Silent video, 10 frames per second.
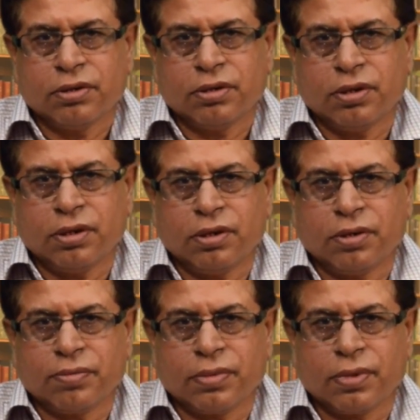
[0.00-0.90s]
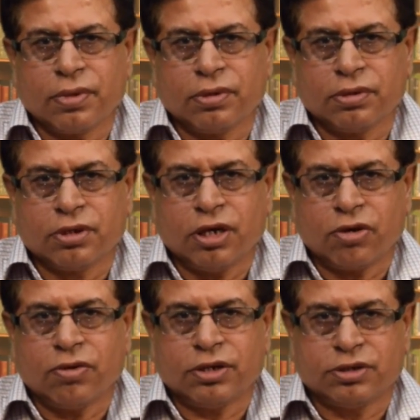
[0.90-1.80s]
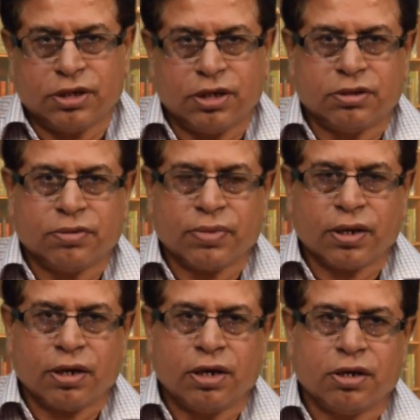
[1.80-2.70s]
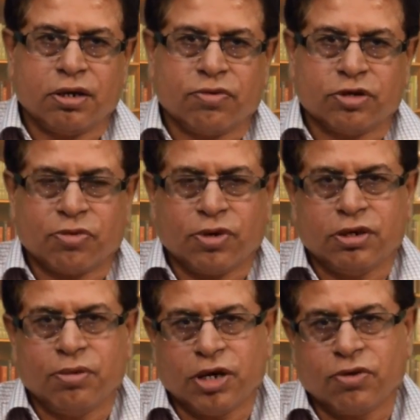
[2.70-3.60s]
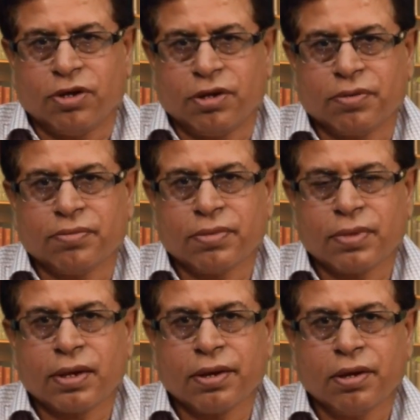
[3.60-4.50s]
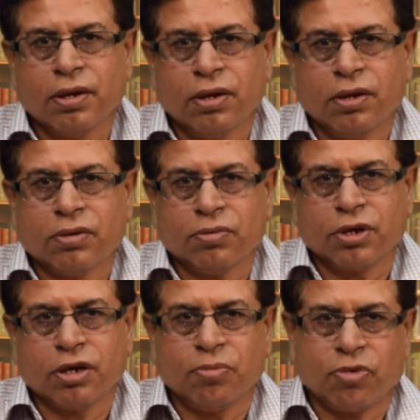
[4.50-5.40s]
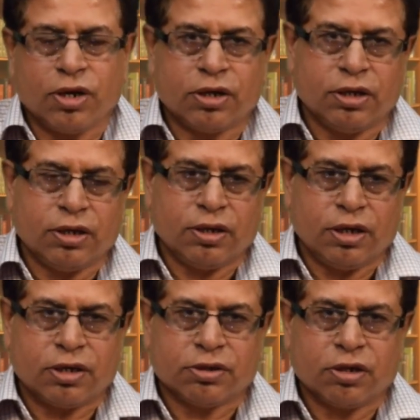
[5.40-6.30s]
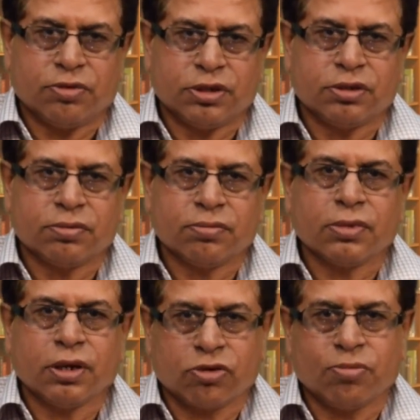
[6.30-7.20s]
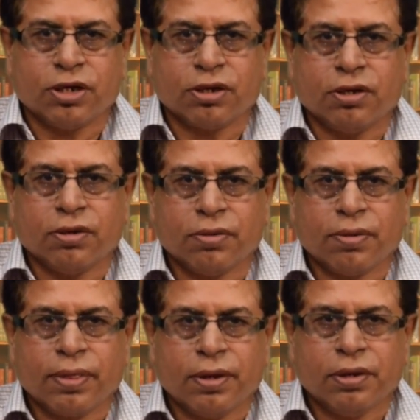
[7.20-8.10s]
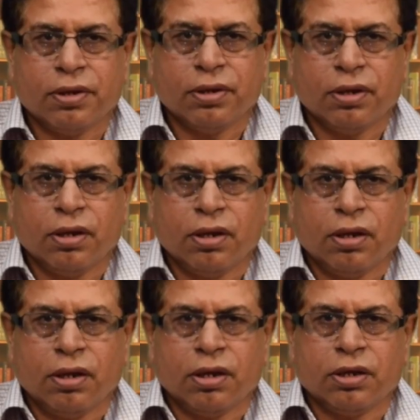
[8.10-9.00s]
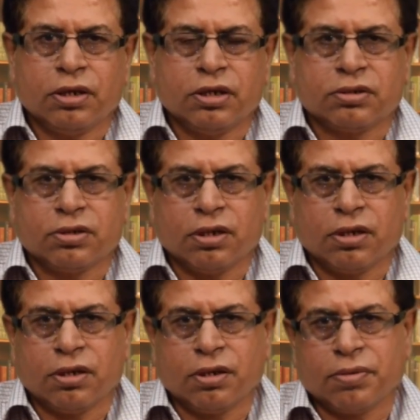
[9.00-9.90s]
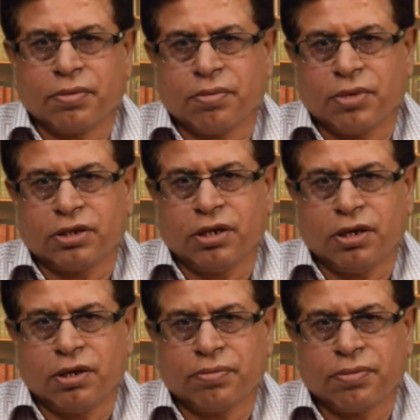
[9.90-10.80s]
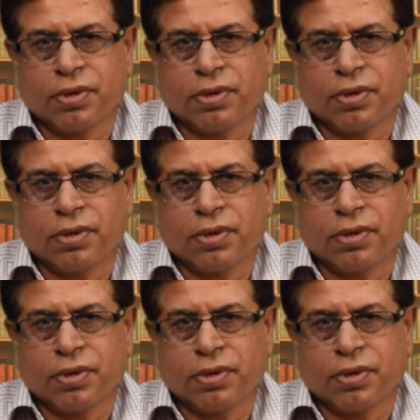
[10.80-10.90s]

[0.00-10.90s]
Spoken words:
the scenario has changed. Earlier it was provided manually. We can provide the alerting services automatically. In this method,